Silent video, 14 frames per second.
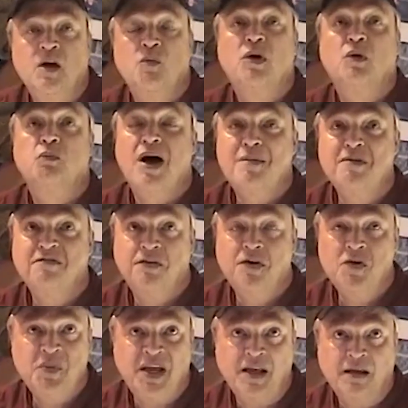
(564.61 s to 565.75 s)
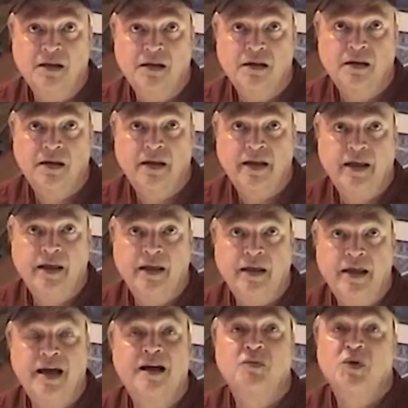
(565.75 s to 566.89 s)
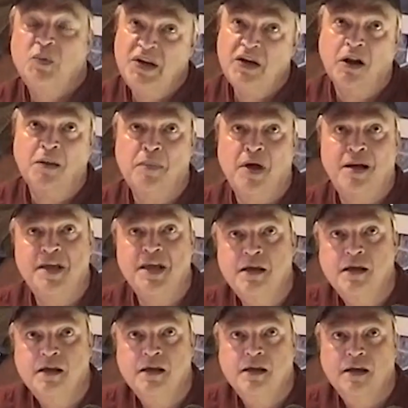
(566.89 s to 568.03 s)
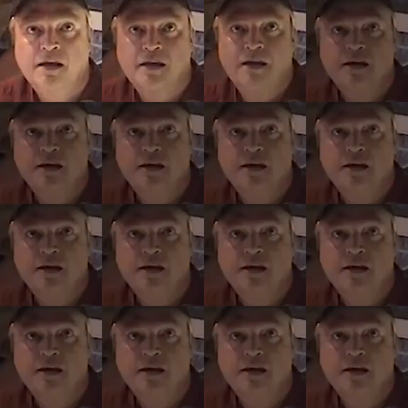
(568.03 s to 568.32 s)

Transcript: Well, Robert phoned me. He did. Yeah, well, we call him Bobby. We did.